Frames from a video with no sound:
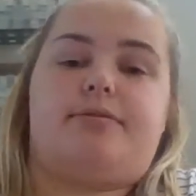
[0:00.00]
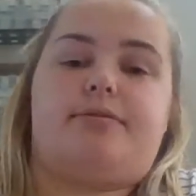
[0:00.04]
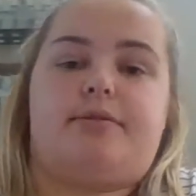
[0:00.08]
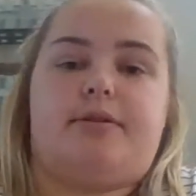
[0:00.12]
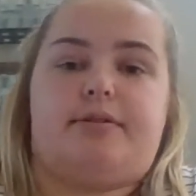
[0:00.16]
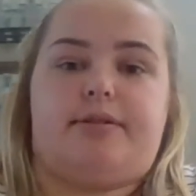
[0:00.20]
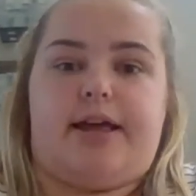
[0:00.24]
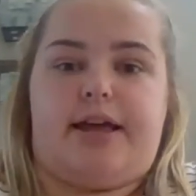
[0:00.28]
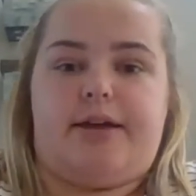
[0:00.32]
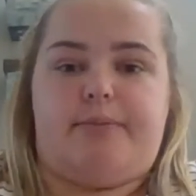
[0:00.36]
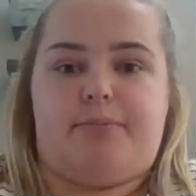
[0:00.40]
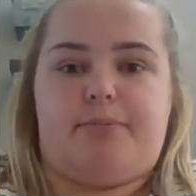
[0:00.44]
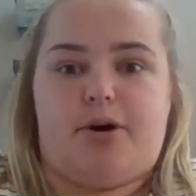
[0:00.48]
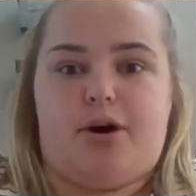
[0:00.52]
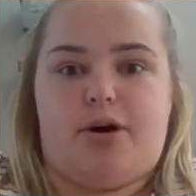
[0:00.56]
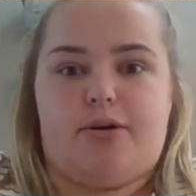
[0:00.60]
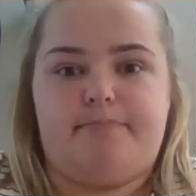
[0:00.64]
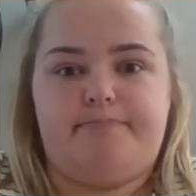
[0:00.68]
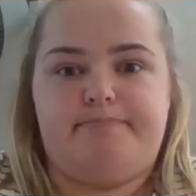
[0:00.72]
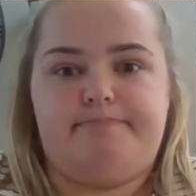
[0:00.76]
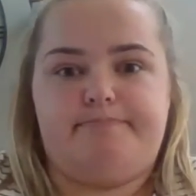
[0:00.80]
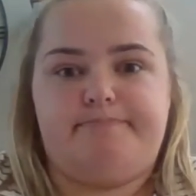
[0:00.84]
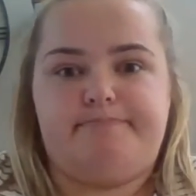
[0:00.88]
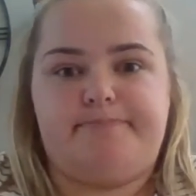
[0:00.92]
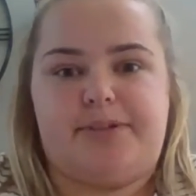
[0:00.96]
the light
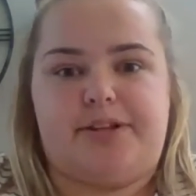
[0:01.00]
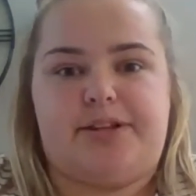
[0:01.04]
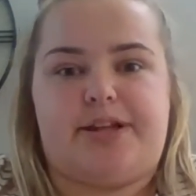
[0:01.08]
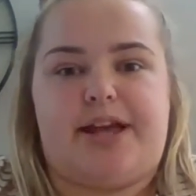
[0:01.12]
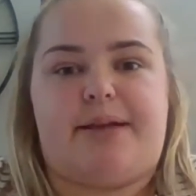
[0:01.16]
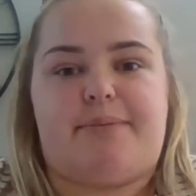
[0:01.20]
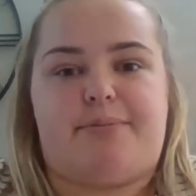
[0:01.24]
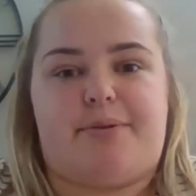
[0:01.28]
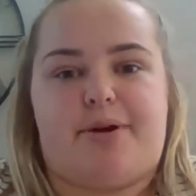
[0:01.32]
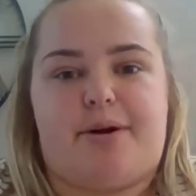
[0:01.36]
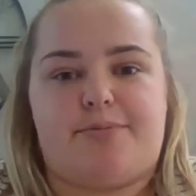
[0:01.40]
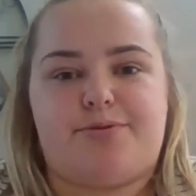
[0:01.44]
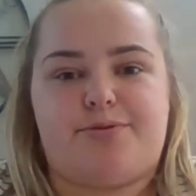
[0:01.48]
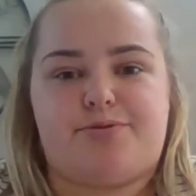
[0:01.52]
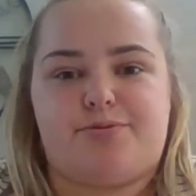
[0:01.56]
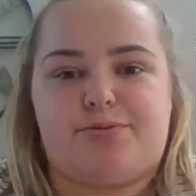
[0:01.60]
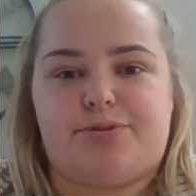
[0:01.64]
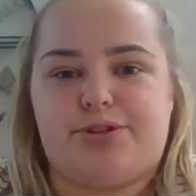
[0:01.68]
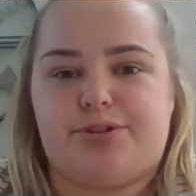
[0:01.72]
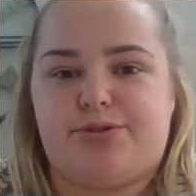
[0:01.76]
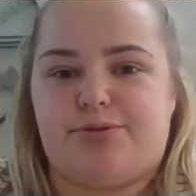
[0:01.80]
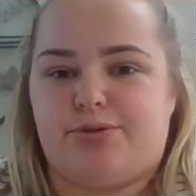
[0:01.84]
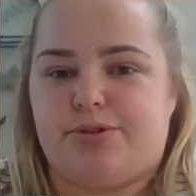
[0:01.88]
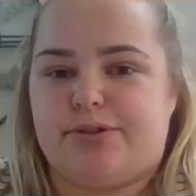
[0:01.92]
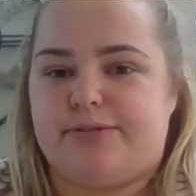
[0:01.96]
bulb. The light bulb's a
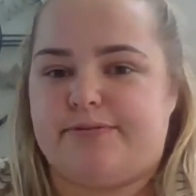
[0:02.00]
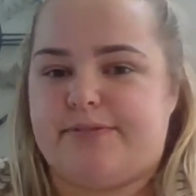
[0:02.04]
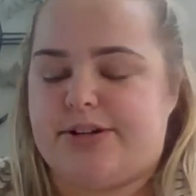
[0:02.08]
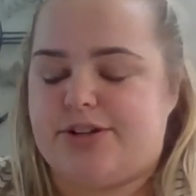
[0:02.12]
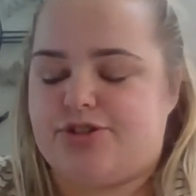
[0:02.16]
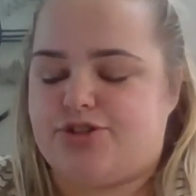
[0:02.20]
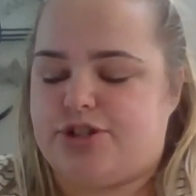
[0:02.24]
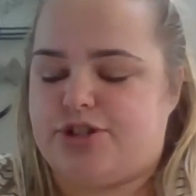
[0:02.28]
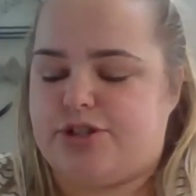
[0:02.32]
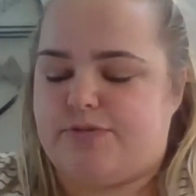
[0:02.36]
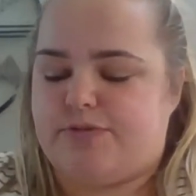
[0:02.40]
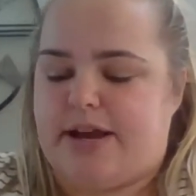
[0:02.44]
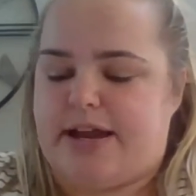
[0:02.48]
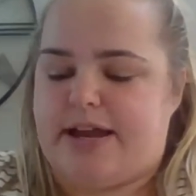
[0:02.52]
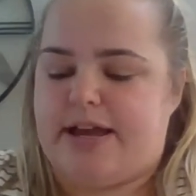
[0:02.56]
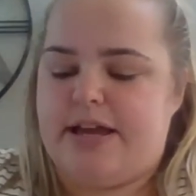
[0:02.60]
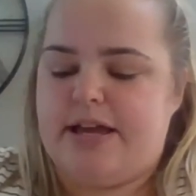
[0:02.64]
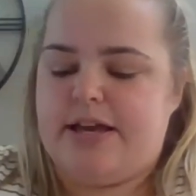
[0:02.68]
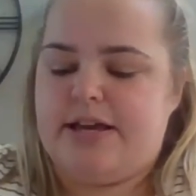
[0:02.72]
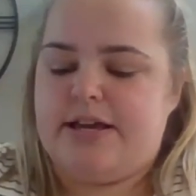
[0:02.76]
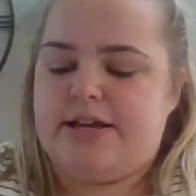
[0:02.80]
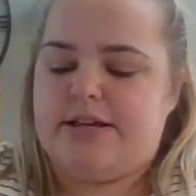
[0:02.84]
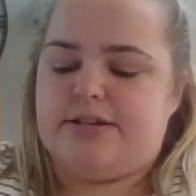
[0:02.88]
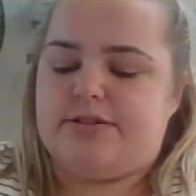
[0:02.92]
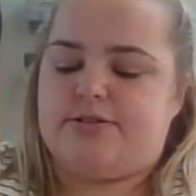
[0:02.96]
really cool invention, right?
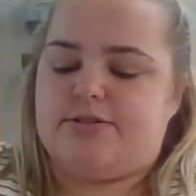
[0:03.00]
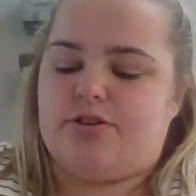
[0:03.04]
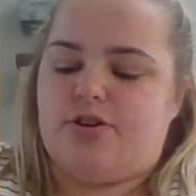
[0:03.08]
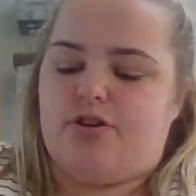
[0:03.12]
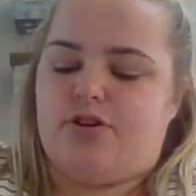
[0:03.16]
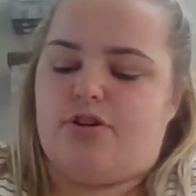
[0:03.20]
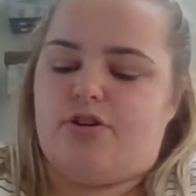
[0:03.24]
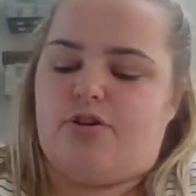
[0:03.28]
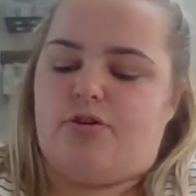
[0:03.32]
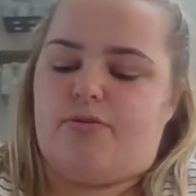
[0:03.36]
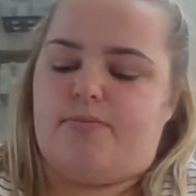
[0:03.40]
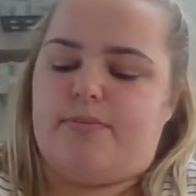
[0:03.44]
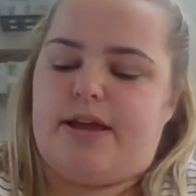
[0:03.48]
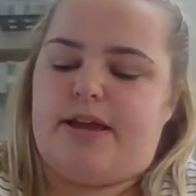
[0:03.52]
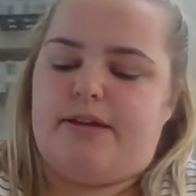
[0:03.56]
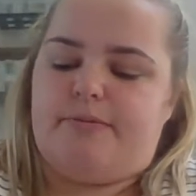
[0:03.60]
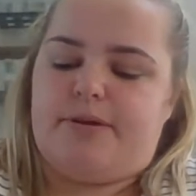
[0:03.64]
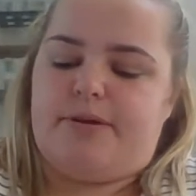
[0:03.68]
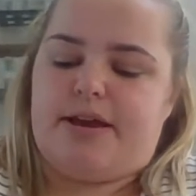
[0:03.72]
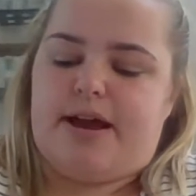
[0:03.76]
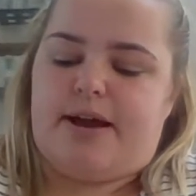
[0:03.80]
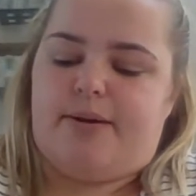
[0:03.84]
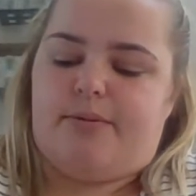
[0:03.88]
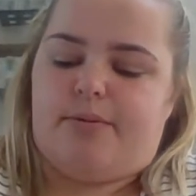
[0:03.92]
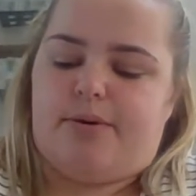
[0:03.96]
So
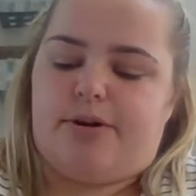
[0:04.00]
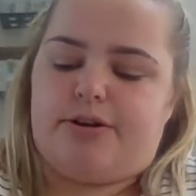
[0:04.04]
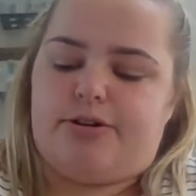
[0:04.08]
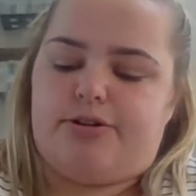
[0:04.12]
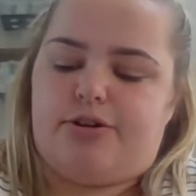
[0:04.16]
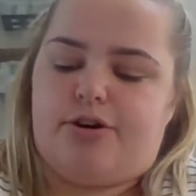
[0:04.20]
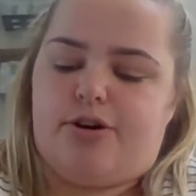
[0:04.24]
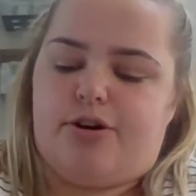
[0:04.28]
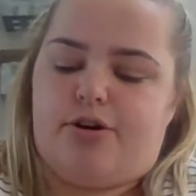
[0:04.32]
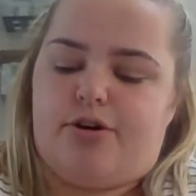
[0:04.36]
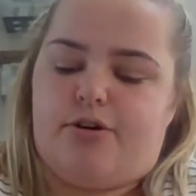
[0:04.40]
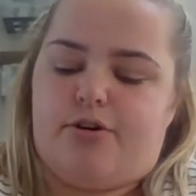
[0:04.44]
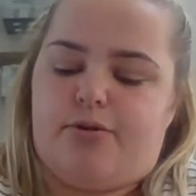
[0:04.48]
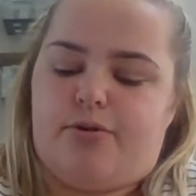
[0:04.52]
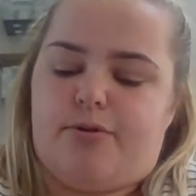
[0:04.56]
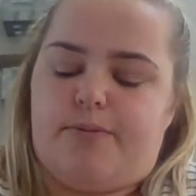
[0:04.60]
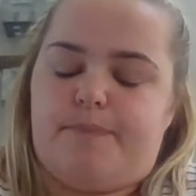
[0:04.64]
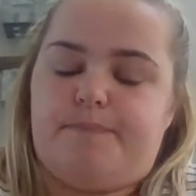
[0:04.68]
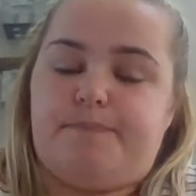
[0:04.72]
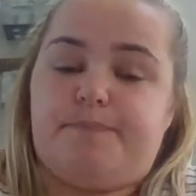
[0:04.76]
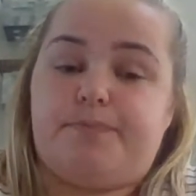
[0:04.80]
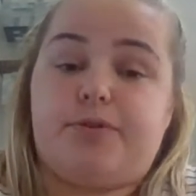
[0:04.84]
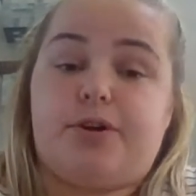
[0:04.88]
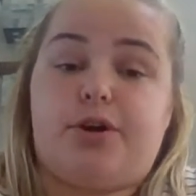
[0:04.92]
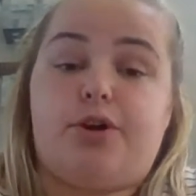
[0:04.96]
maybe I want to know
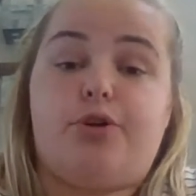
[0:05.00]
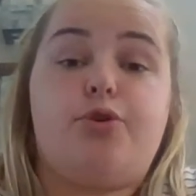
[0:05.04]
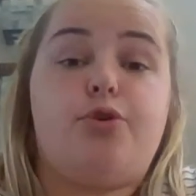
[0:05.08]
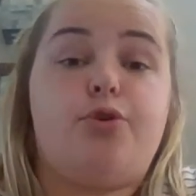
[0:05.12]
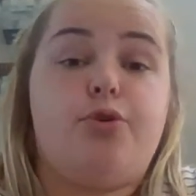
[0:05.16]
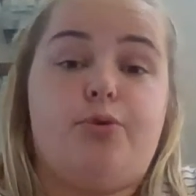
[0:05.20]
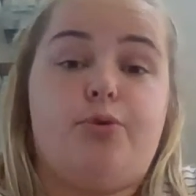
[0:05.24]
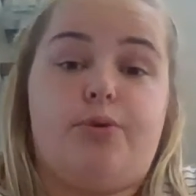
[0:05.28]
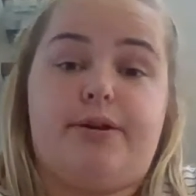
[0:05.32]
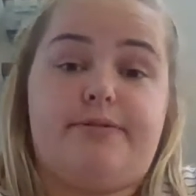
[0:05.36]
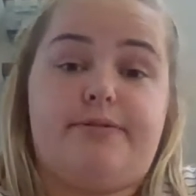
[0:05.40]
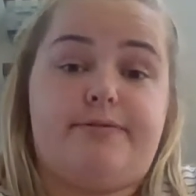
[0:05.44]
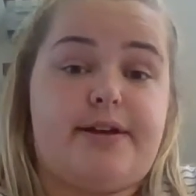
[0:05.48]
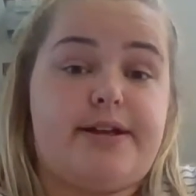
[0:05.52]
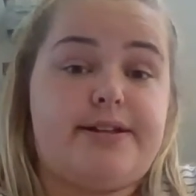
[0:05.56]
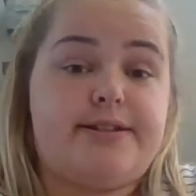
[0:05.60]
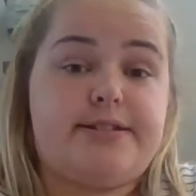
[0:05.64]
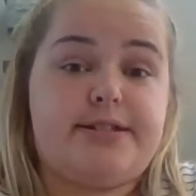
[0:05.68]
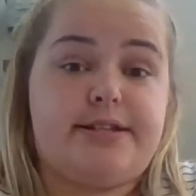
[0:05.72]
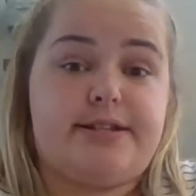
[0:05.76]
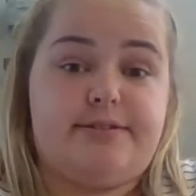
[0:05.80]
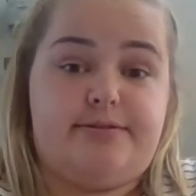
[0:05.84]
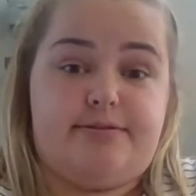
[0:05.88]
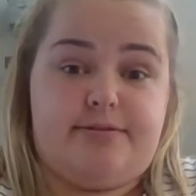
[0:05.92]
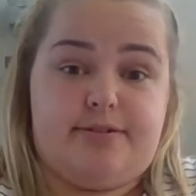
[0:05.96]
who
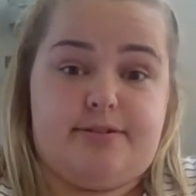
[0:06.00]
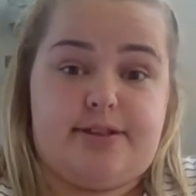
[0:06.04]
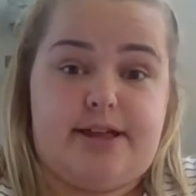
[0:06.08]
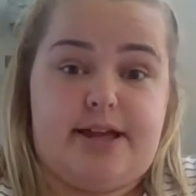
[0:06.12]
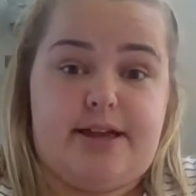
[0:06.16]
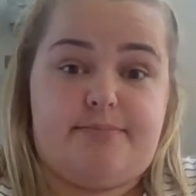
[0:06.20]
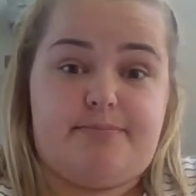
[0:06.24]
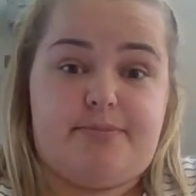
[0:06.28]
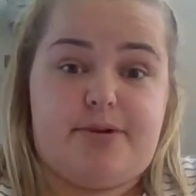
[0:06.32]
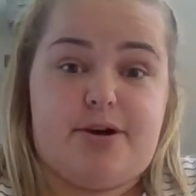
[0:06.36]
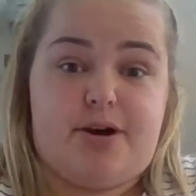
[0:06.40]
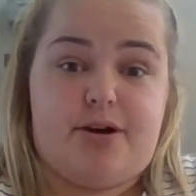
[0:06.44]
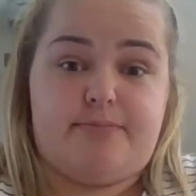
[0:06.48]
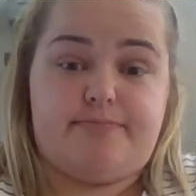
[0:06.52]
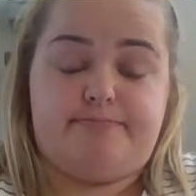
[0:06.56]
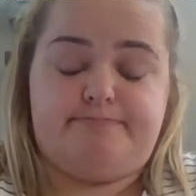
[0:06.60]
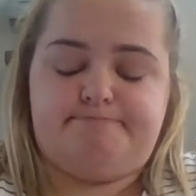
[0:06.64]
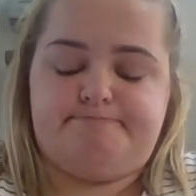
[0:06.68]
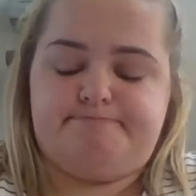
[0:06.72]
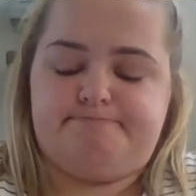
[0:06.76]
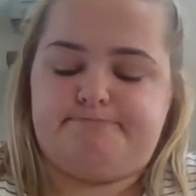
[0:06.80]
invented the light bulb.